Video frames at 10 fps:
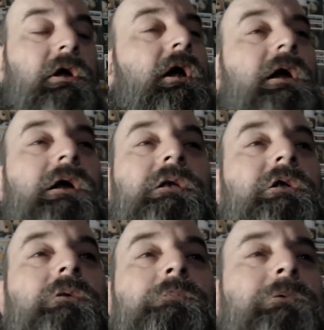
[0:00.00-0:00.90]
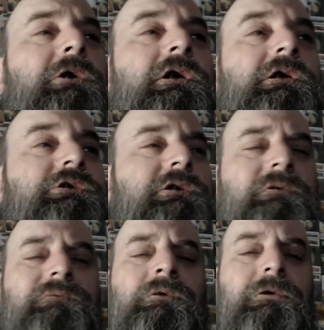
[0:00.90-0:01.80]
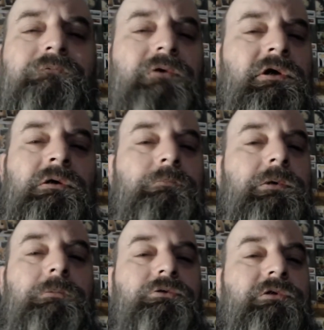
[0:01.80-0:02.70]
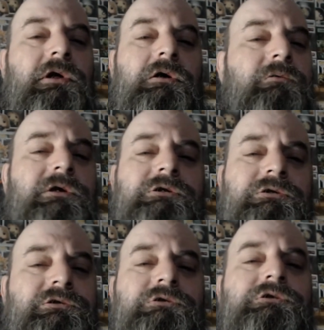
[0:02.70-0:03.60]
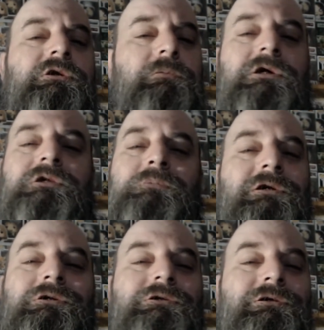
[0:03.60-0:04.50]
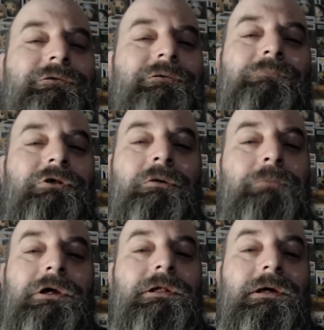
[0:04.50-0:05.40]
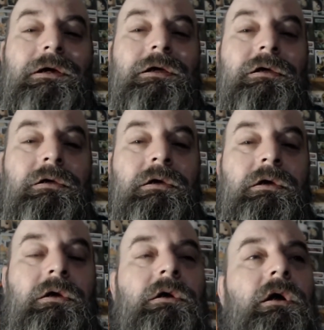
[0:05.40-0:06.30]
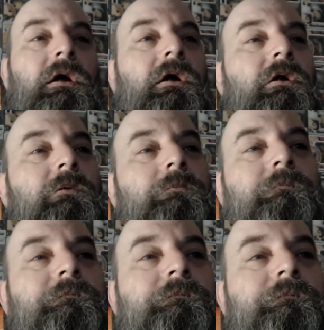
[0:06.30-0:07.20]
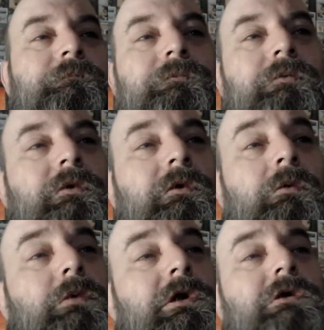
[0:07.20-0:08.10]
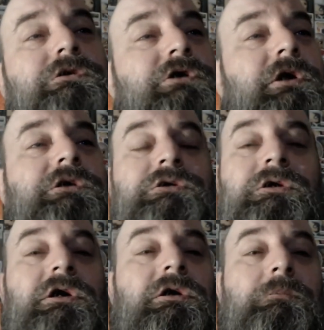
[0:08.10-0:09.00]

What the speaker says: And don't be breaking stuff. Don't be fucking up people's decorations or snowmen. Man, just don't be a dick. We gonna change it up.